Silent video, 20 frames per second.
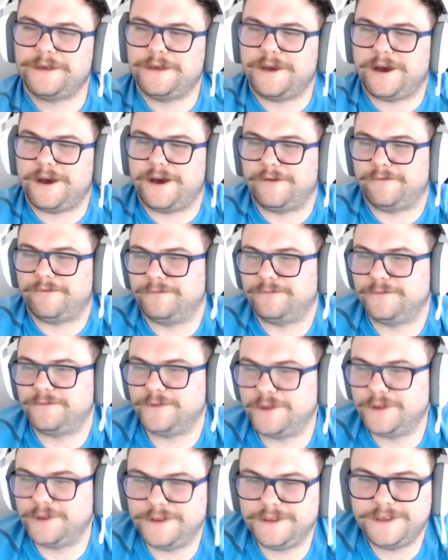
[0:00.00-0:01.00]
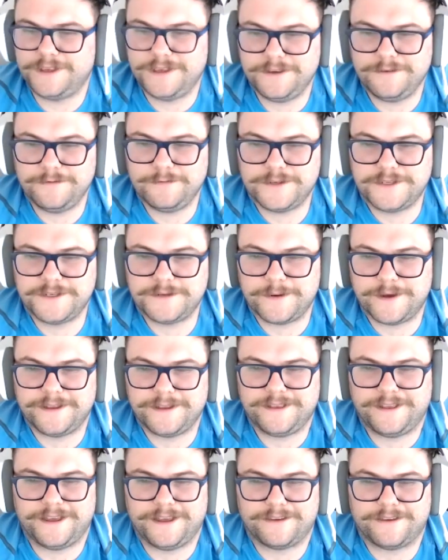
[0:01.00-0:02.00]
um he would
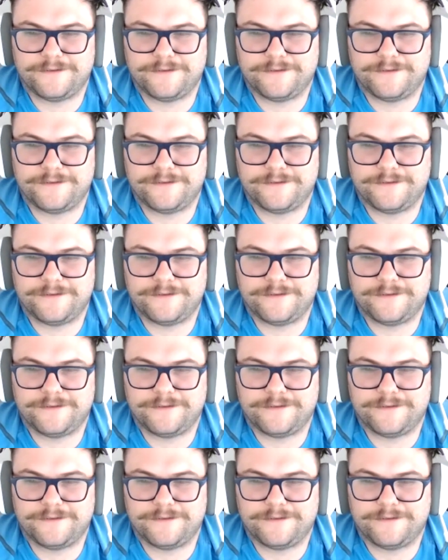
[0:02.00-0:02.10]
spend like